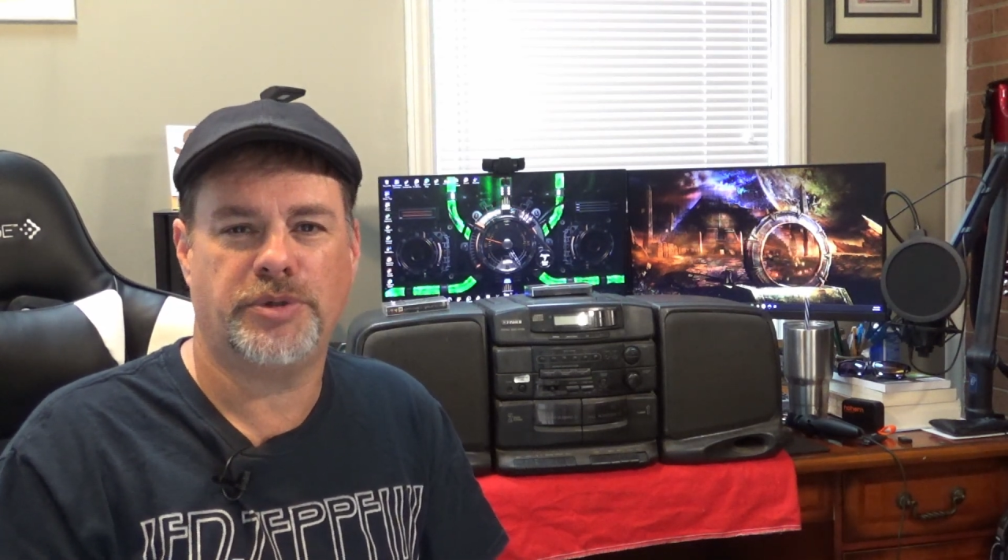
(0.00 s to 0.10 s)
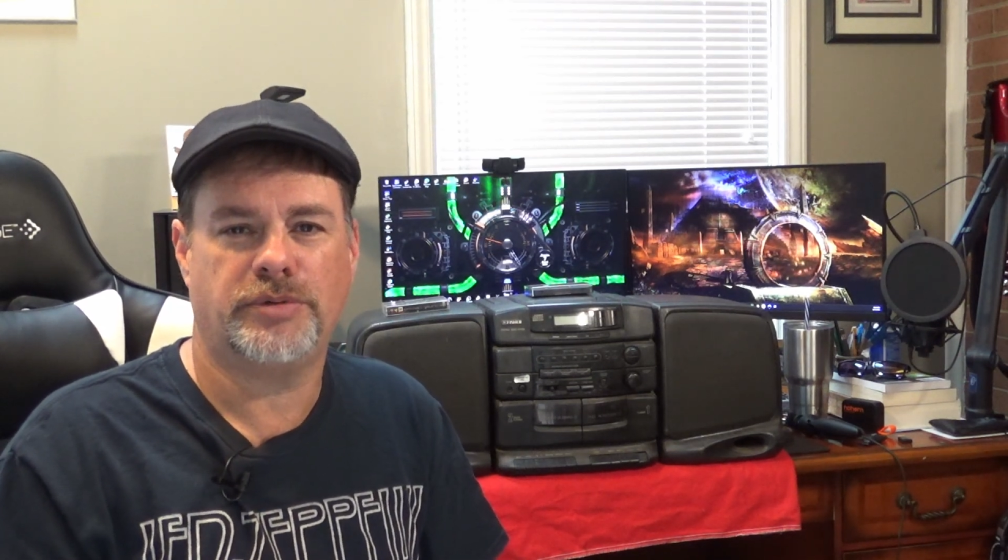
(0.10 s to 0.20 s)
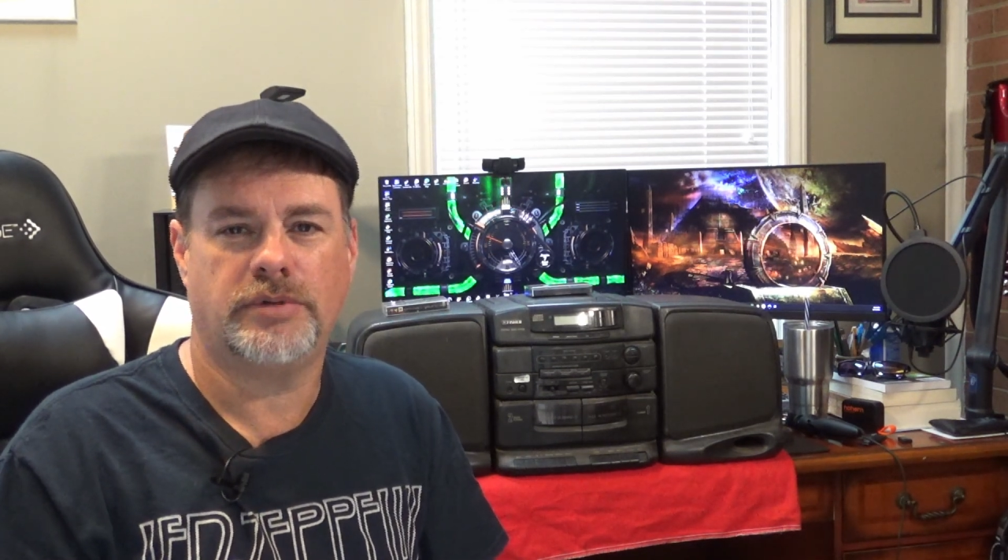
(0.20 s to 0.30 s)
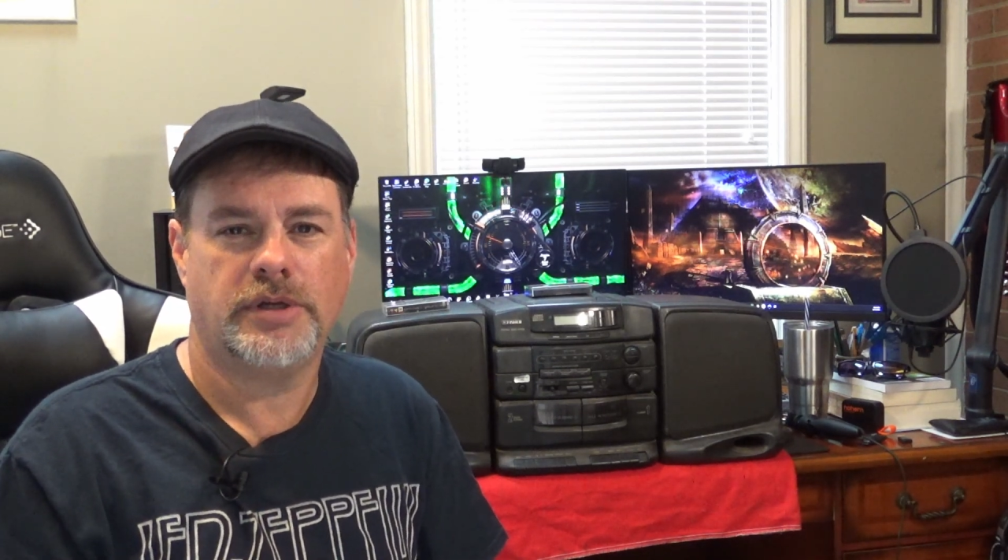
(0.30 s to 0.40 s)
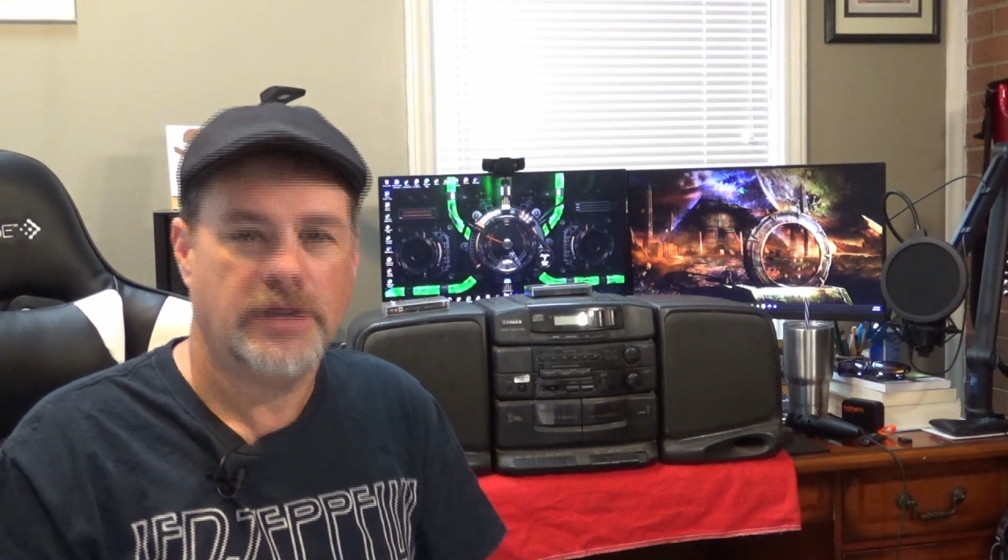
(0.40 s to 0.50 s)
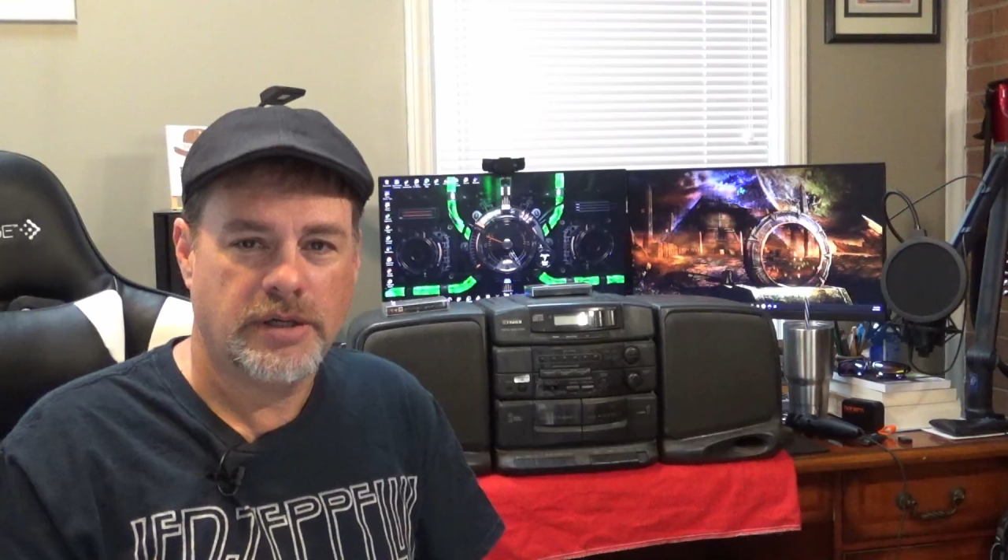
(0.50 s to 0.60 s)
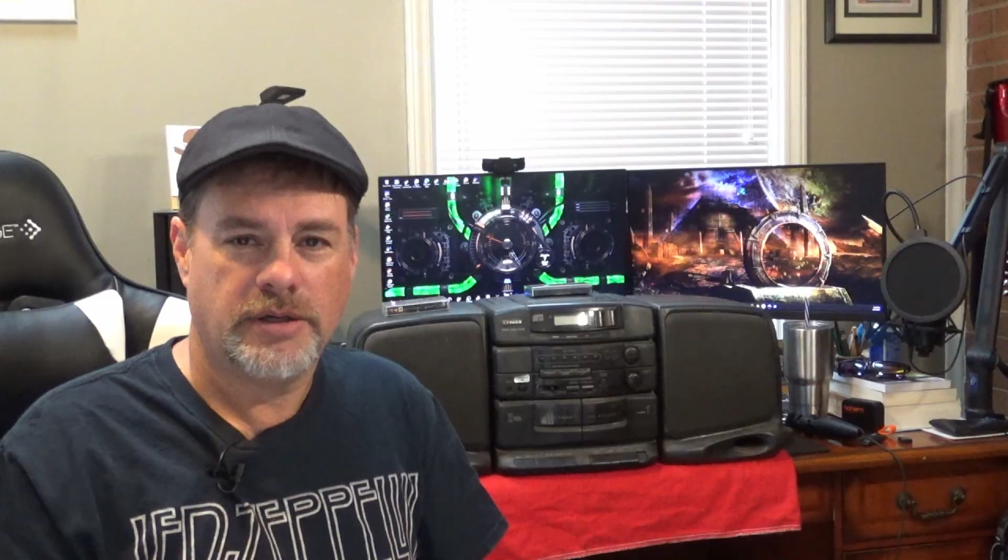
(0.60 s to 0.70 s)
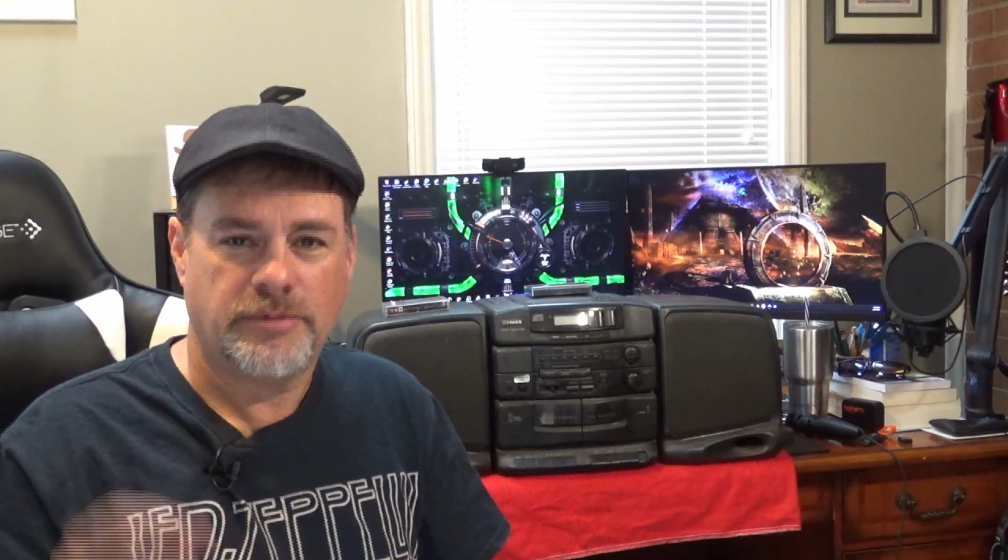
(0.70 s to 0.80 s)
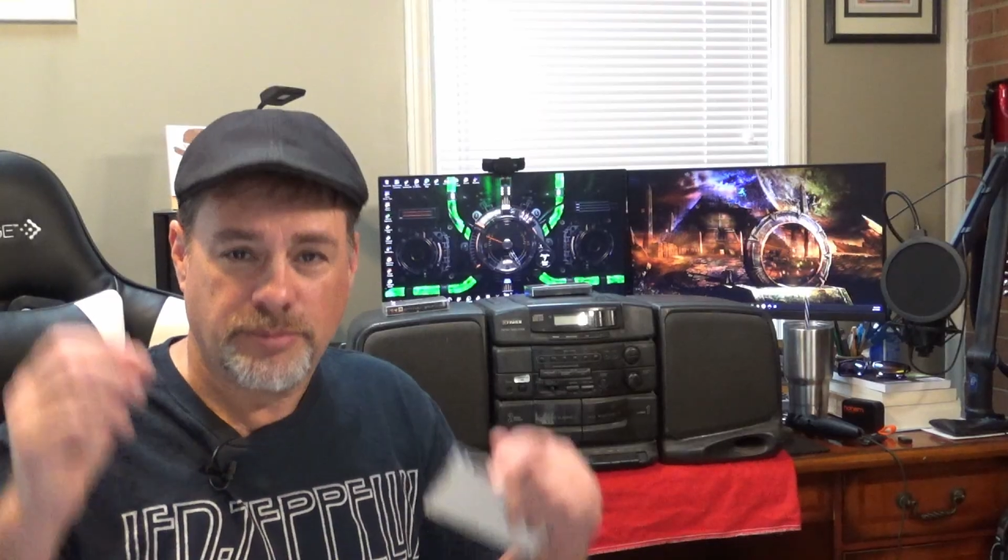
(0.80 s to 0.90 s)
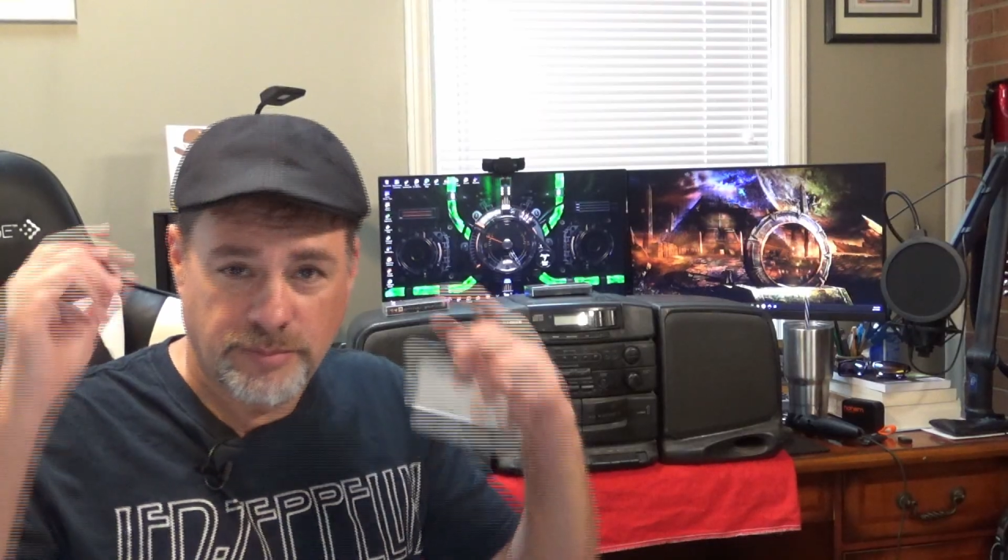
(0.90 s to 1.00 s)
and
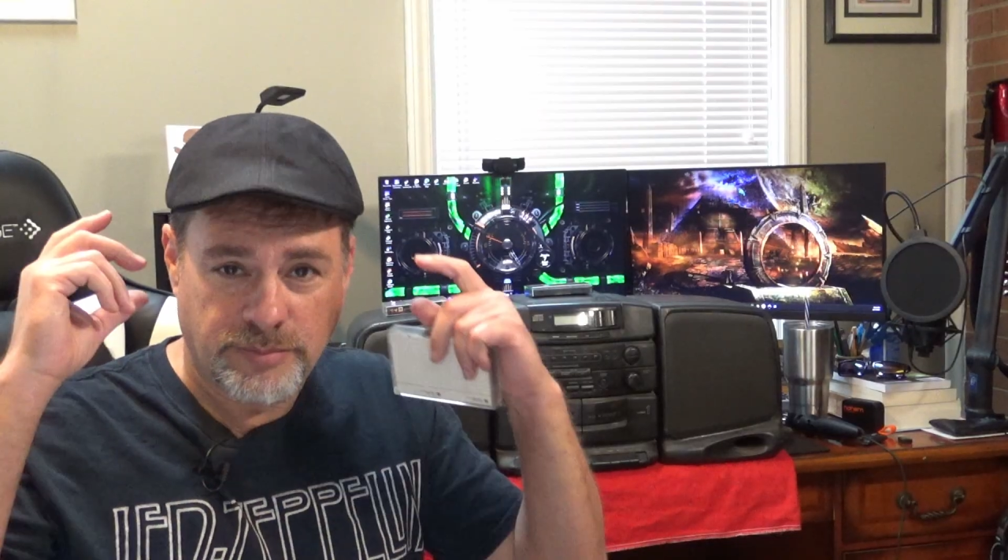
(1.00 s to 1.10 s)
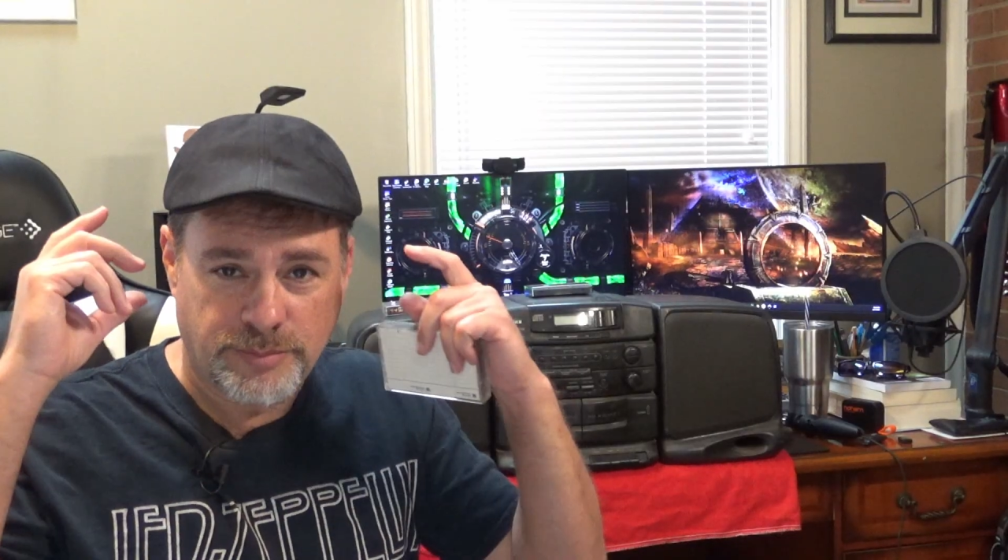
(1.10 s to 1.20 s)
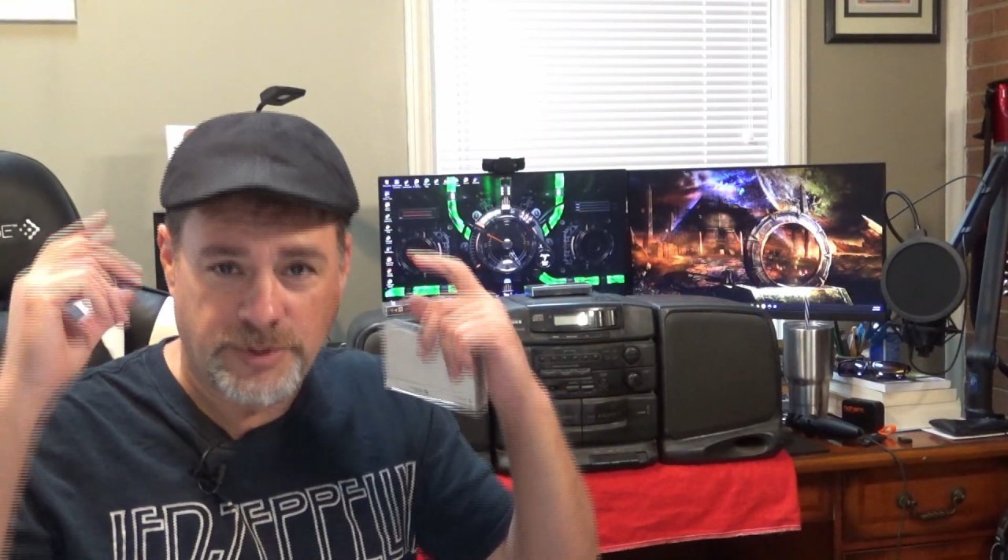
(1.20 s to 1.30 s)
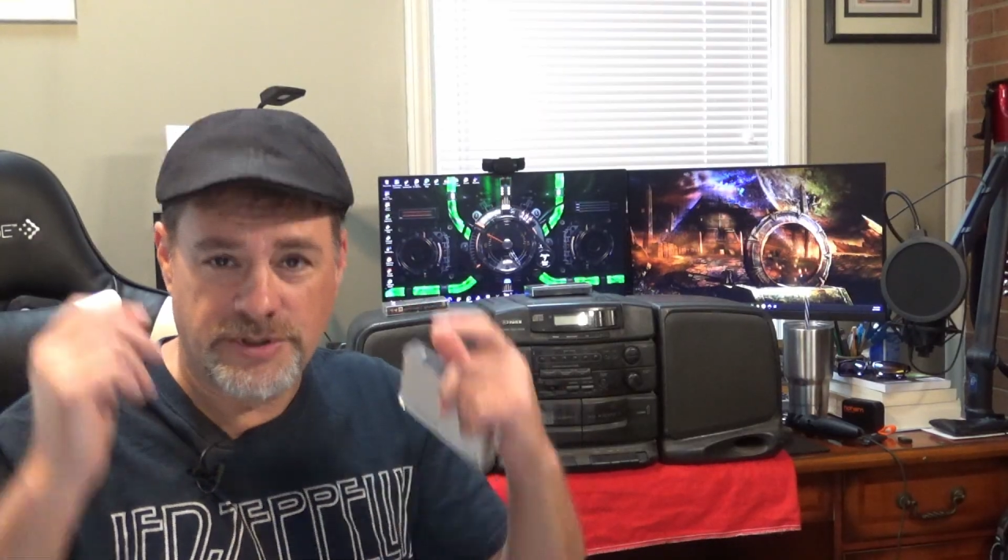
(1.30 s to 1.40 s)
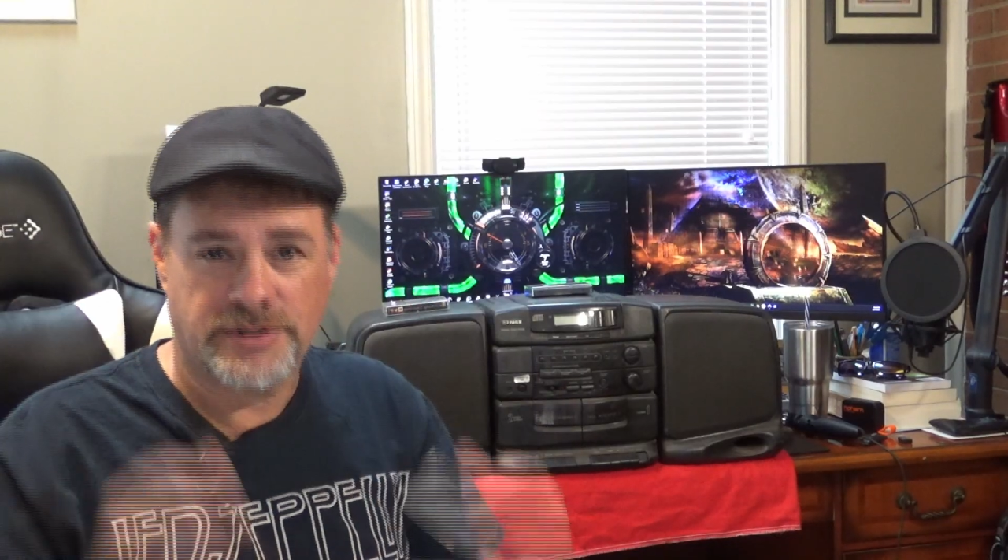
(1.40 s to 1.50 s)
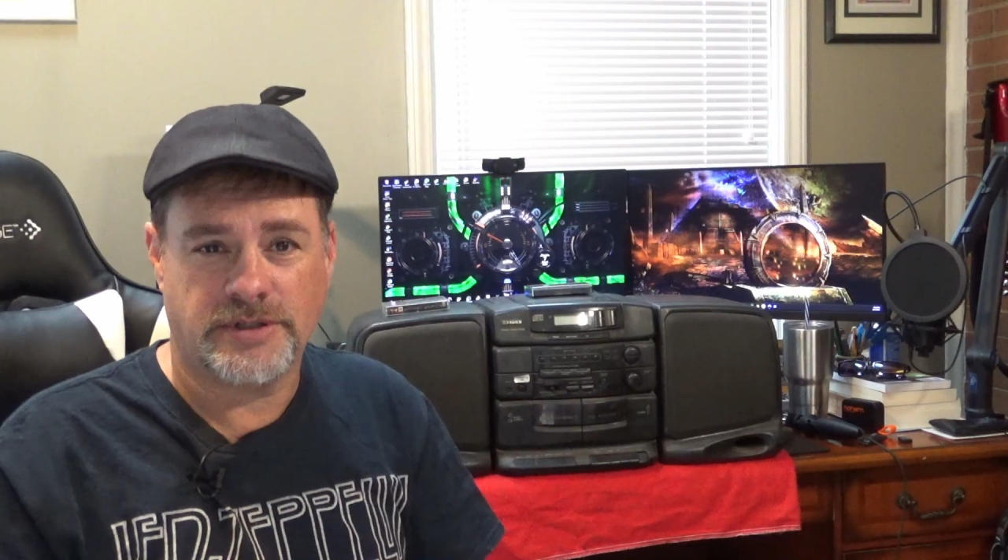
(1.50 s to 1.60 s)
puts